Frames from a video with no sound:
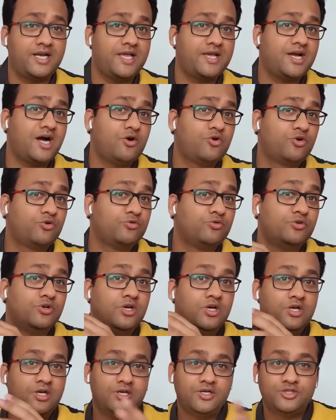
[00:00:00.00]
Like how to
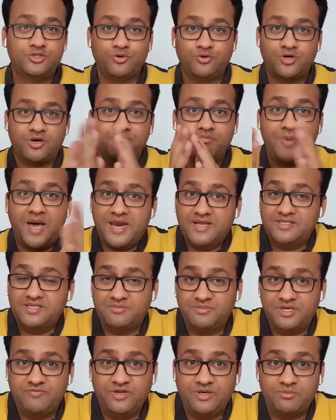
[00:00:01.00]
show
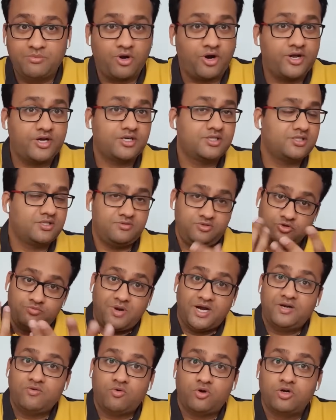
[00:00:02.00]
comparison between products, you
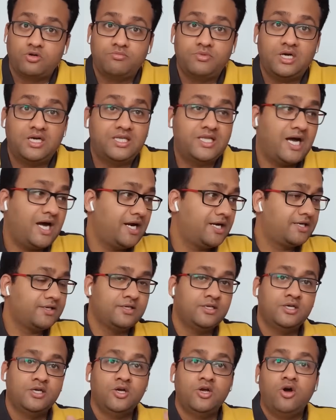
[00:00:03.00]
might want to build that.